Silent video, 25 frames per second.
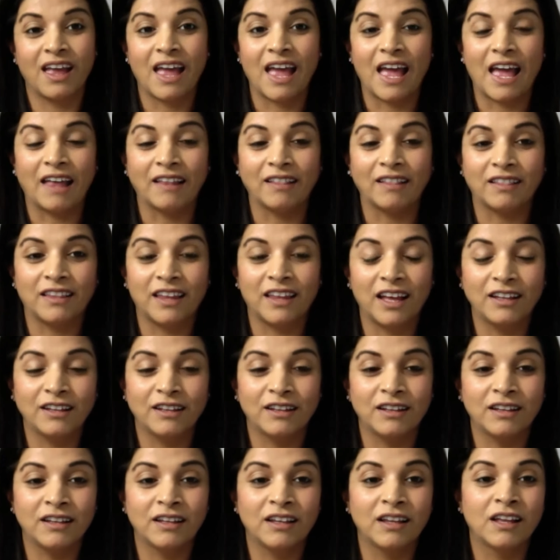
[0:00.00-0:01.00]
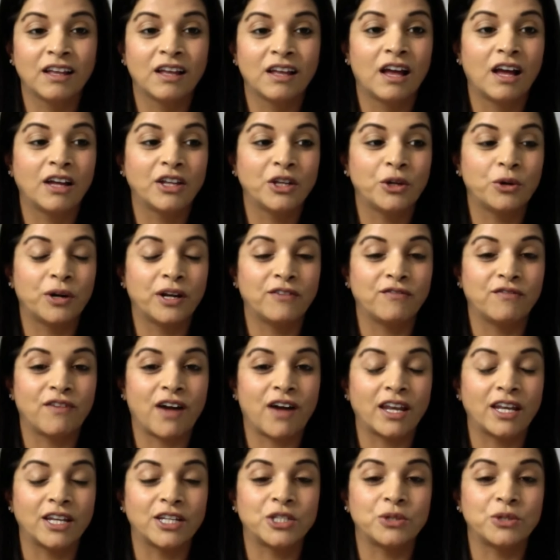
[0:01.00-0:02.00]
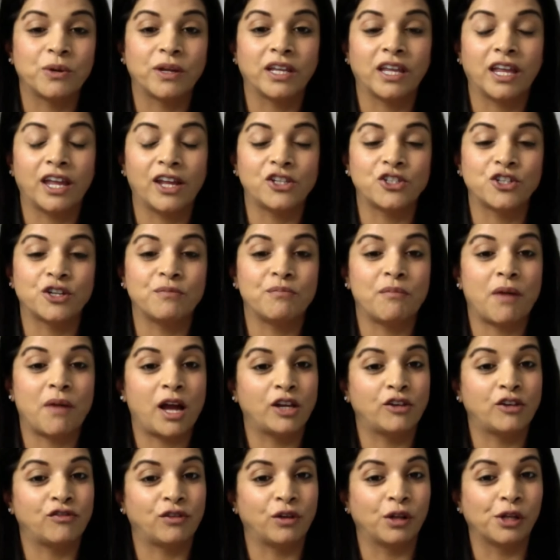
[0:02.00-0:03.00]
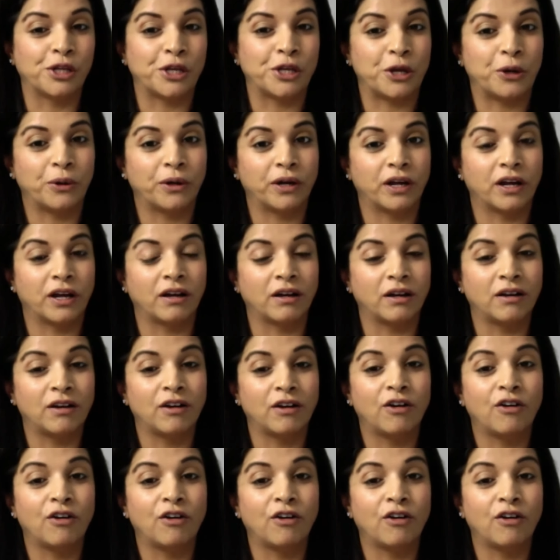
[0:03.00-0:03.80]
And then you're invited to engage in mindful yoga.